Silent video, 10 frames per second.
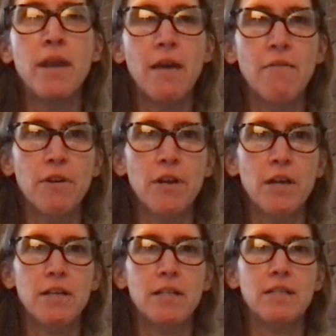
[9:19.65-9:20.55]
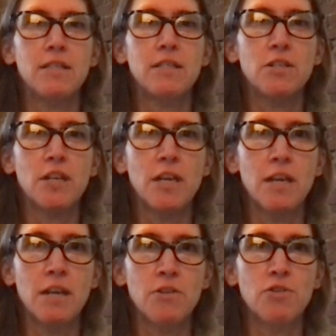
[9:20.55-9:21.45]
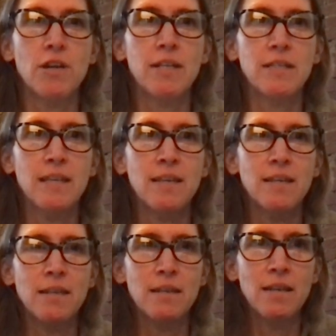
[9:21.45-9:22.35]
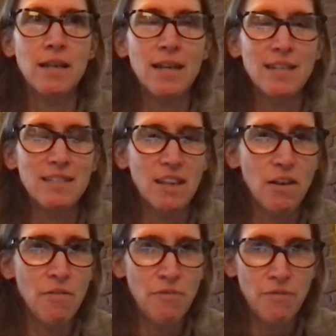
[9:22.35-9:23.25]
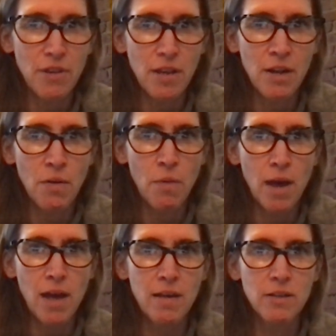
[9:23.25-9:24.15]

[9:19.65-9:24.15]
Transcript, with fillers: every decision transcendent in itself in a way,